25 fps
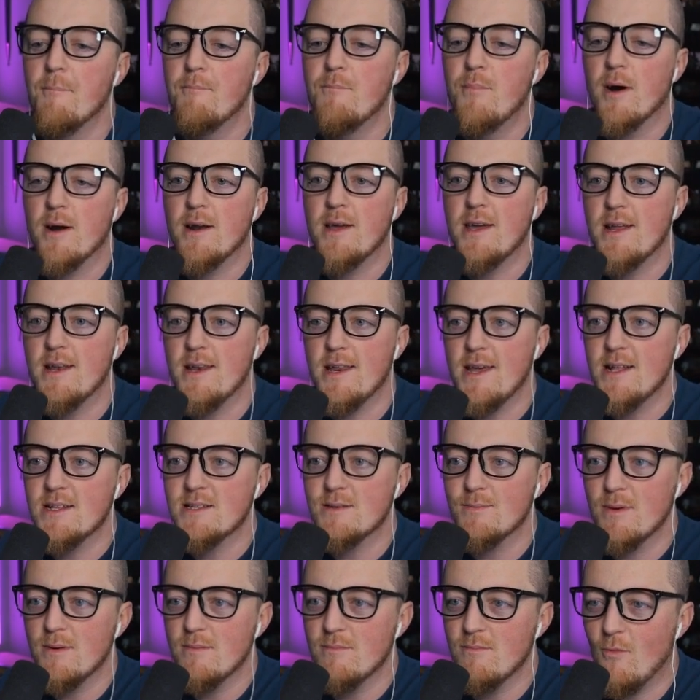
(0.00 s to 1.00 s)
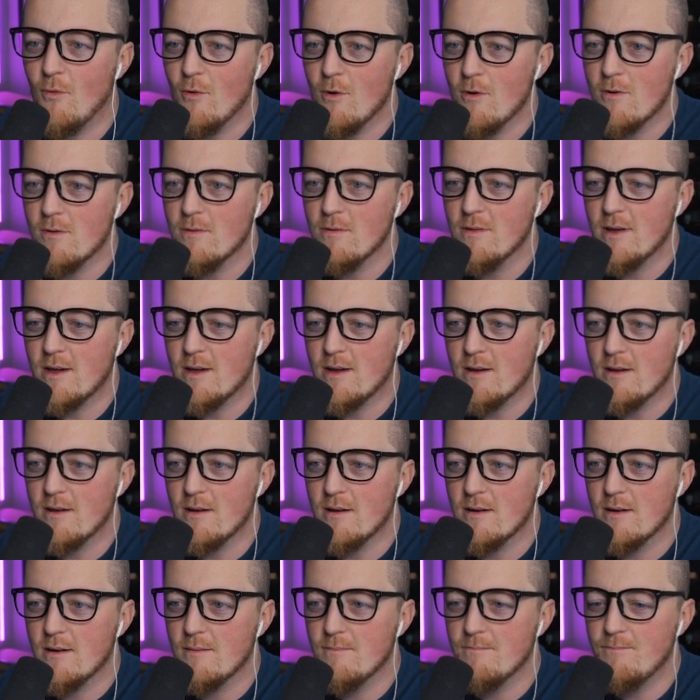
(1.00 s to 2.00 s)
But he needs a bit more like
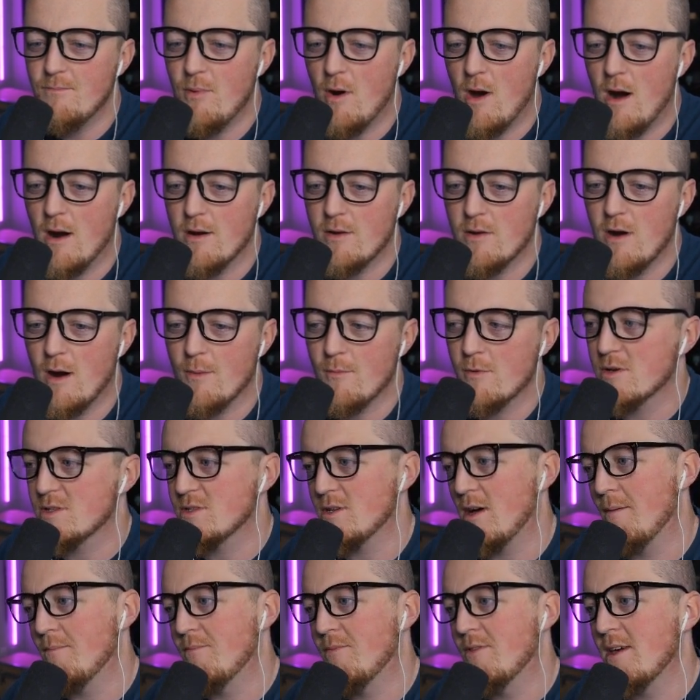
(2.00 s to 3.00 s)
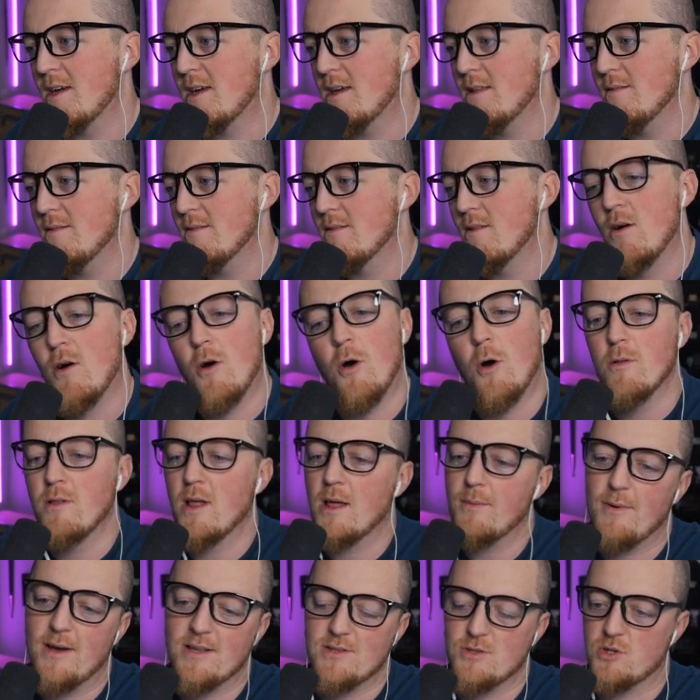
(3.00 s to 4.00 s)
body armor. So I'm thinking, no,
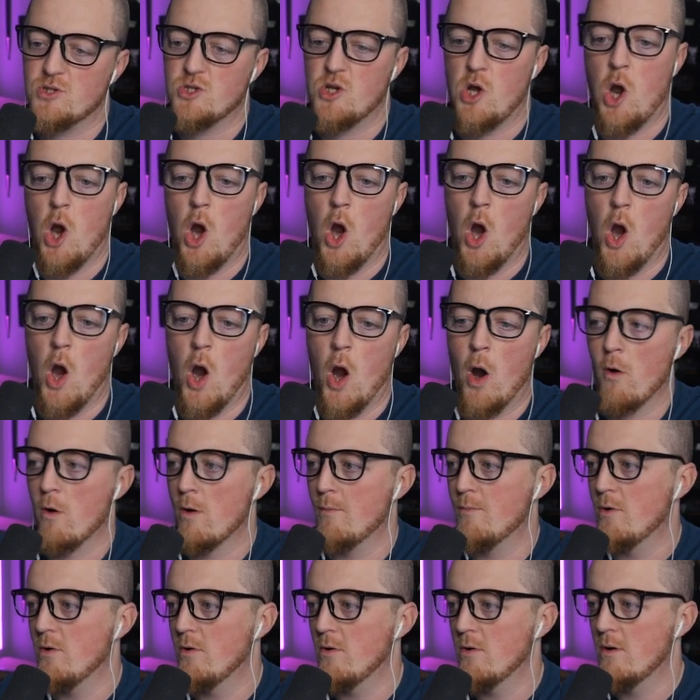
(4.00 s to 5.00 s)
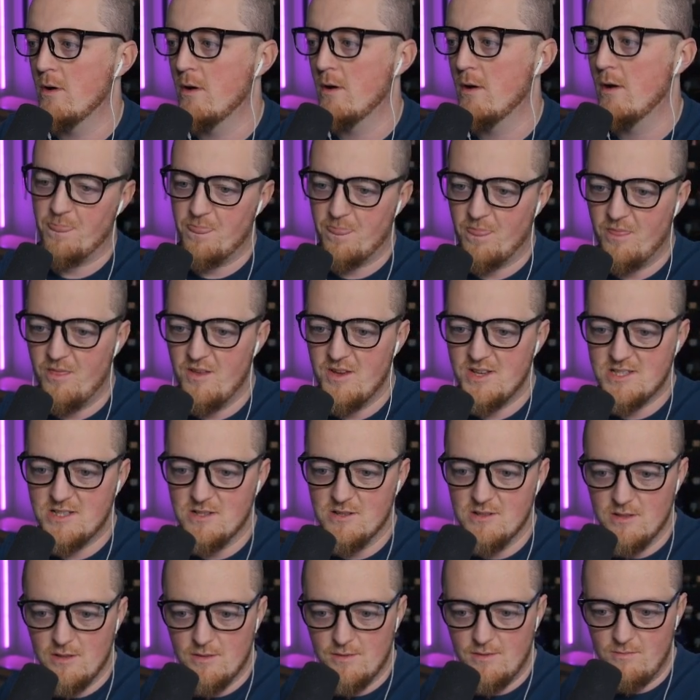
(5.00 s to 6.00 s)
that place looks terrible. This
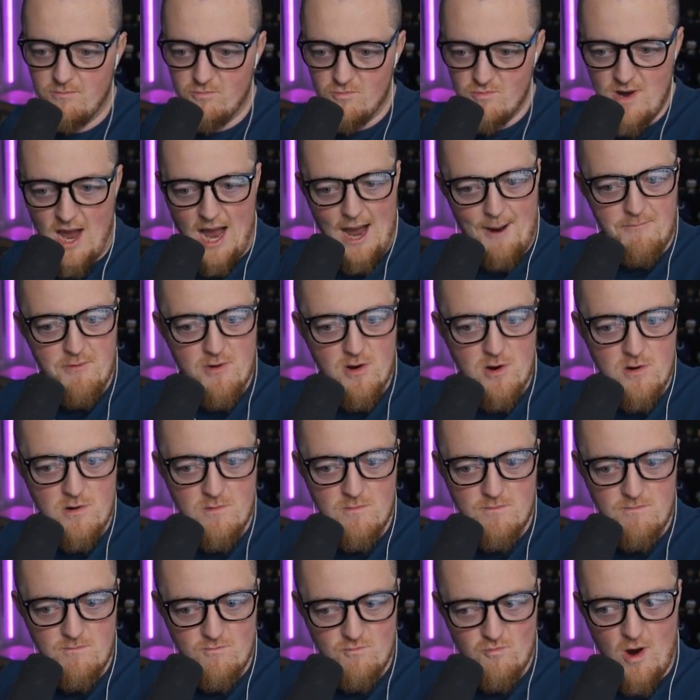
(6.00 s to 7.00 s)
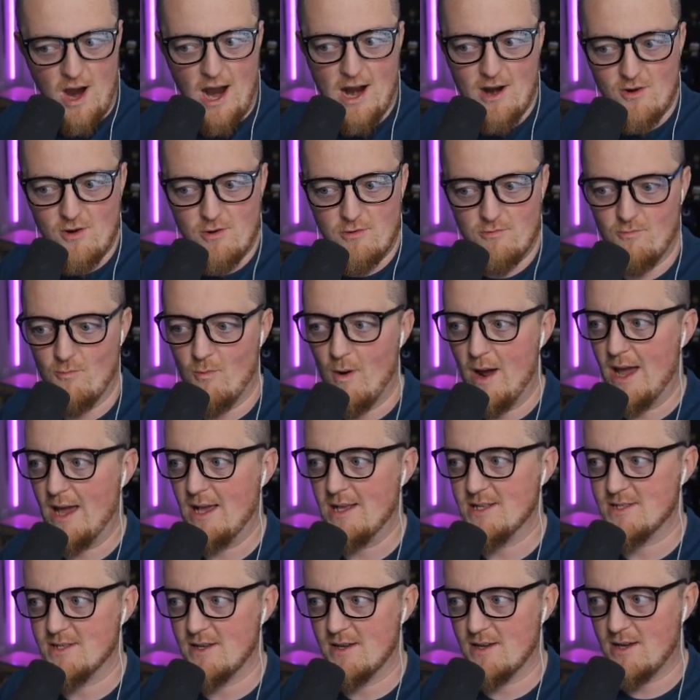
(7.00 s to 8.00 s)
Raptor Rider
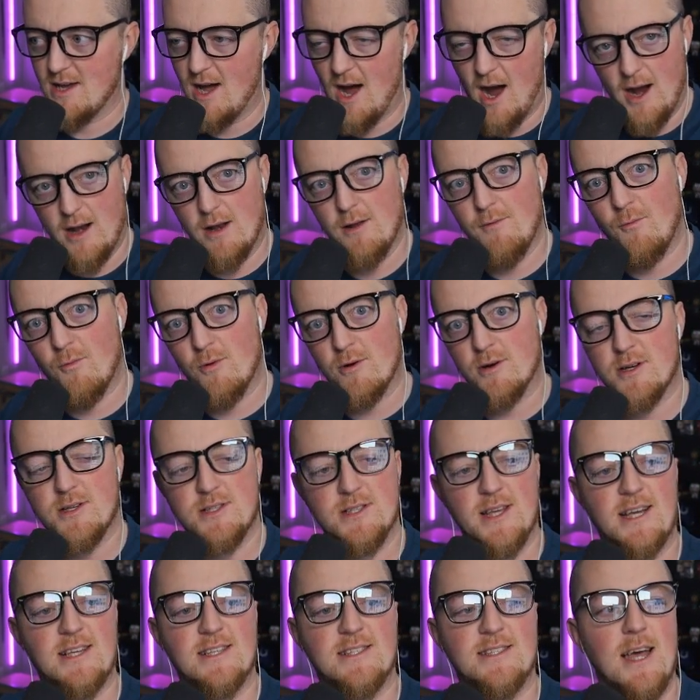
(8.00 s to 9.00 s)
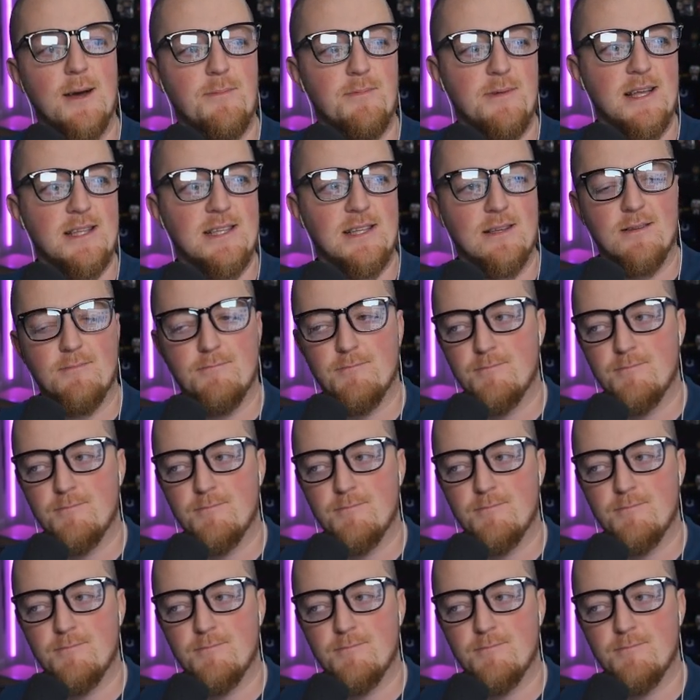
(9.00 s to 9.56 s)
waist kind of works, except it's